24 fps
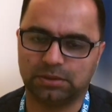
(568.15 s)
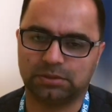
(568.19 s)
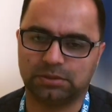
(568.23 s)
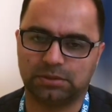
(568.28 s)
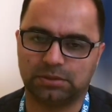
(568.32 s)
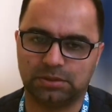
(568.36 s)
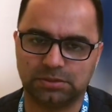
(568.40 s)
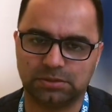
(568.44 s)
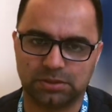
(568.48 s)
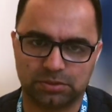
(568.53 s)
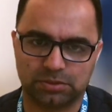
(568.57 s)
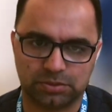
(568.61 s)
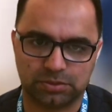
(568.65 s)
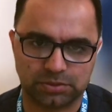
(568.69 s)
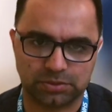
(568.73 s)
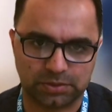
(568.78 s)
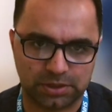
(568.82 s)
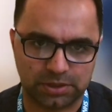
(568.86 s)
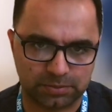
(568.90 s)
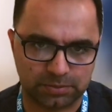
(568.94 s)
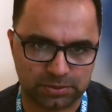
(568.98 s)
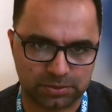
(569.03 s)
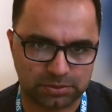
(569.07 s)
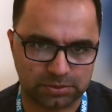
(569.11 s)
These are
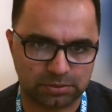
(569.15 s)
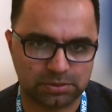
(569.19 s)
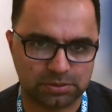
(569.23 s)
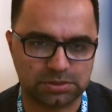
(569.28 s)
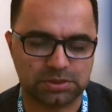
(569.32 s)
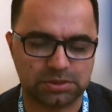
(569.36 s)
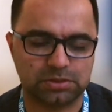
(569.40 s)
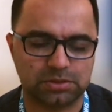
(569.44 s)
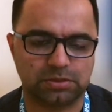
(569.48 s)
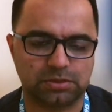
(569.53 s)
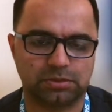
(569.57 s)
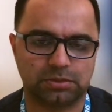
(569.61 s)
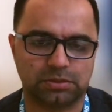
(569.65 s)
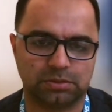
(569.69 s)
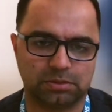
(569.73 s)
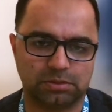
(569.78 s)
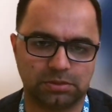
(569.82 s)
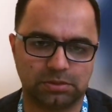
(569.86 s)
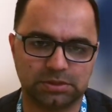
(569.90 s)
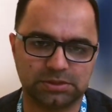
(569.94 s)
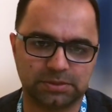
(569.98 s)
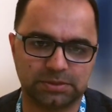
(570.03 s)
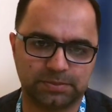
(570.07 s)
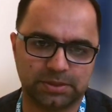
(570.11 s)
usually hematology or
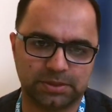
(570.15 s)
oncology